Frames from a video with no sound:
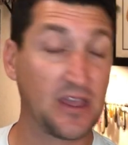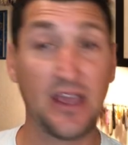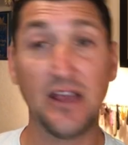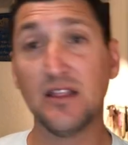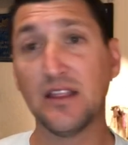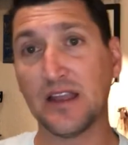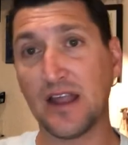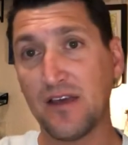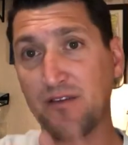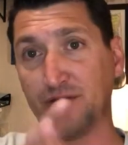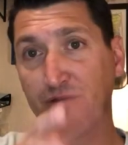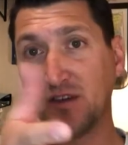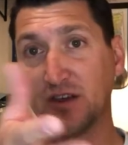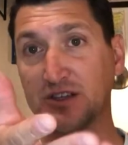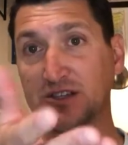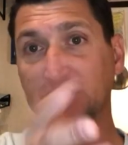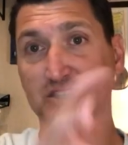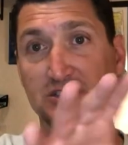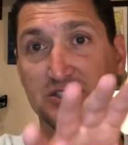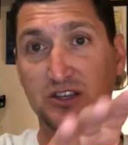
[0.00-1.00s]
killing that
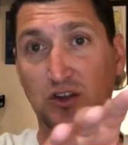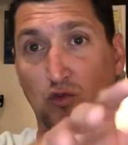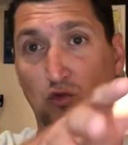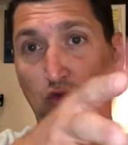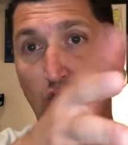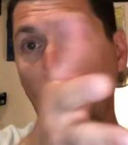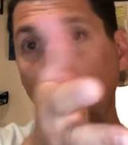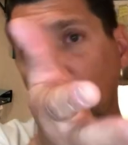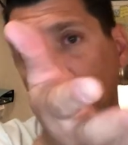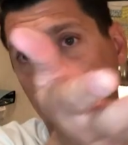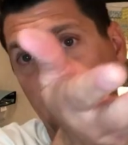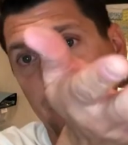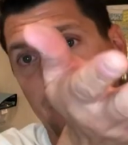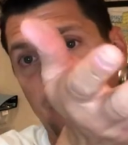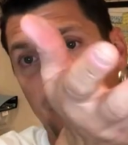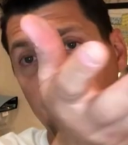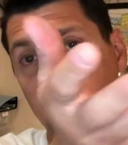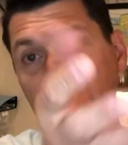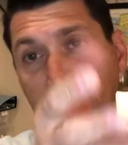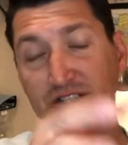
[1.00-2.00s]
fish, because it'll roll that
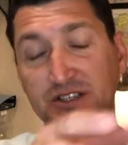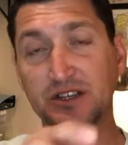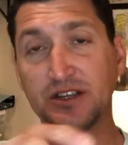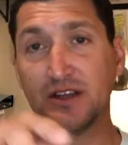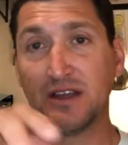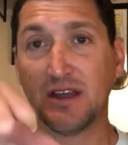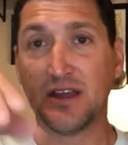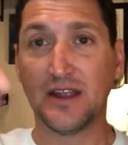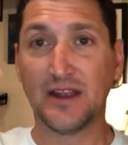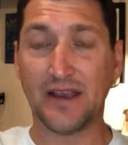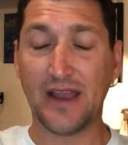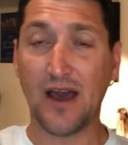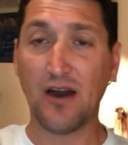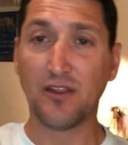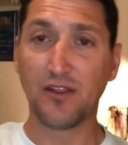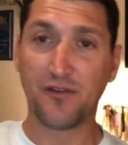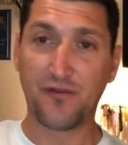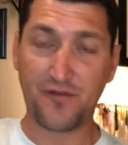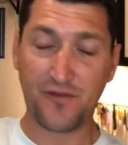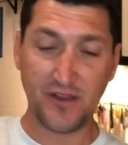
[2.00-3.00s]
fish.
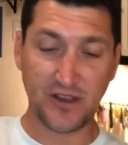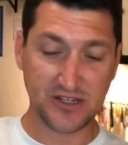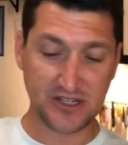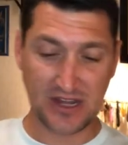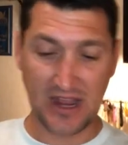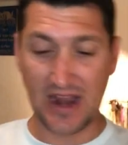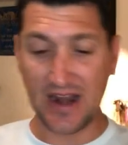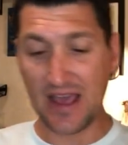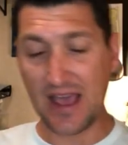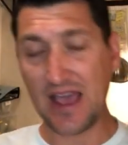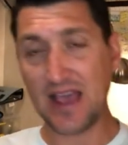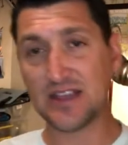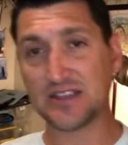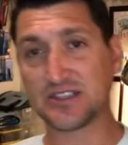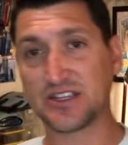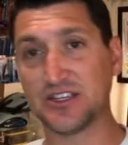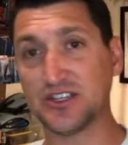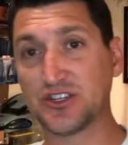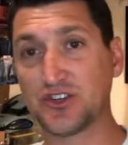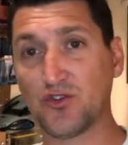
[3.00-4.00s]
Now the fish kind of
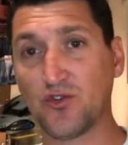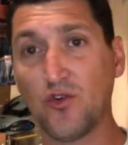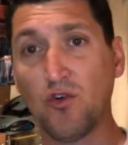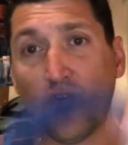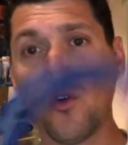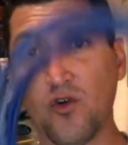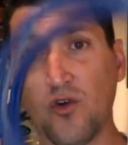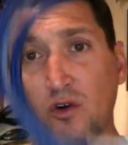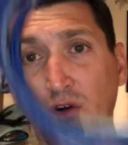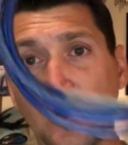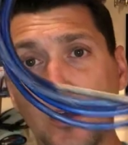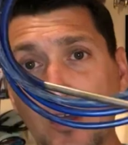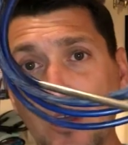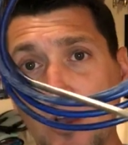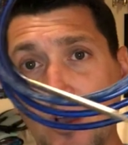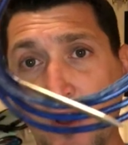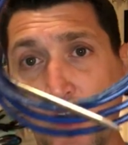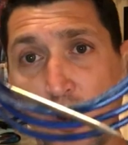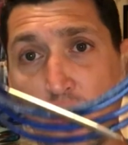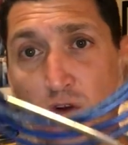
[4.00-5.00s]
has control
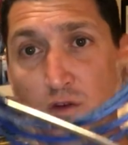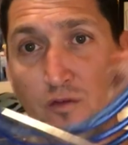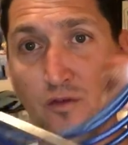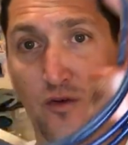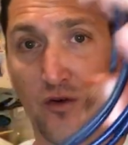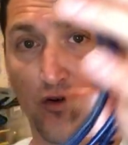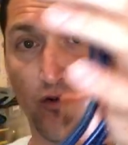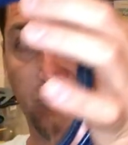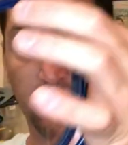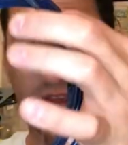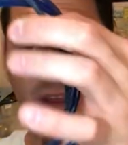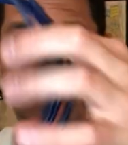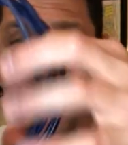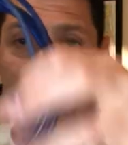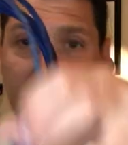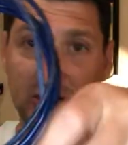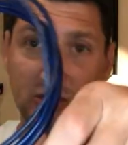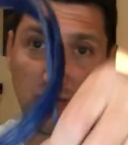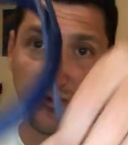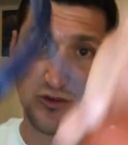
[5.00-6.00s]
over
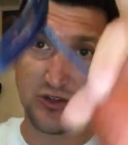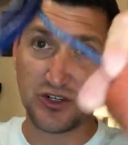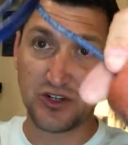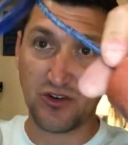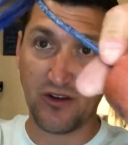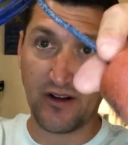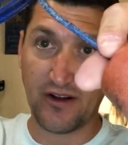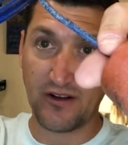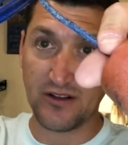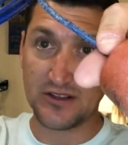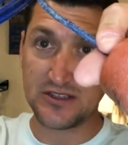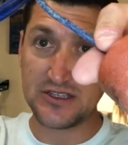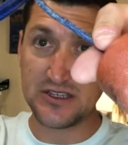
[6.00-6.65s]
the actual stringer